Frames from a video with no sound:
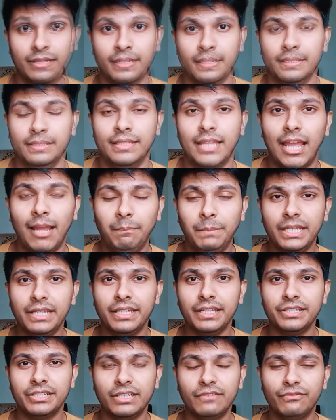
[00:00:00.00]
The
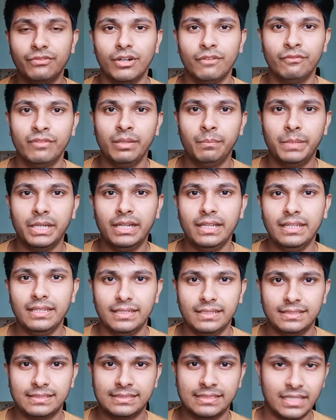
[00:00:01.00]
application for VPD
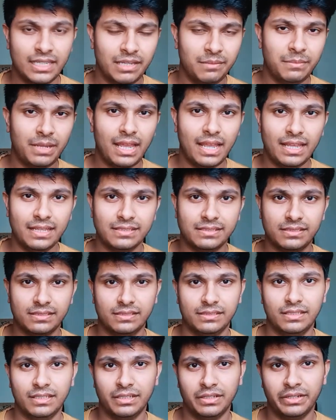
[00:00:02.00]
is same as
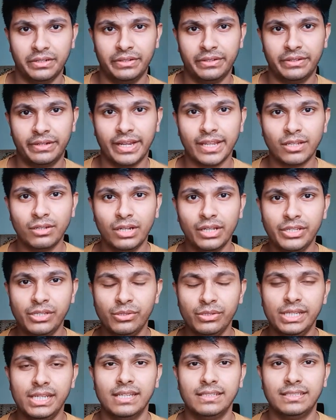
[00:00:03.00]
the regular
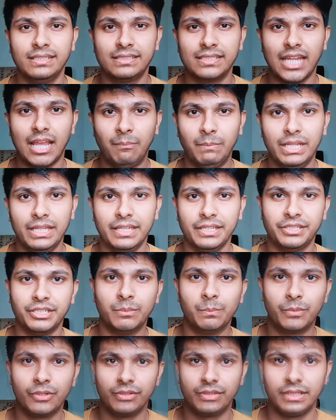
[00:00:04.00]
UNI-ASSIST
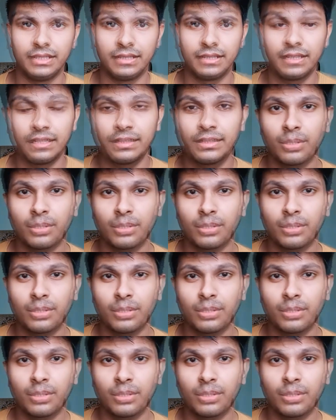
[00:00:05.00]
application process.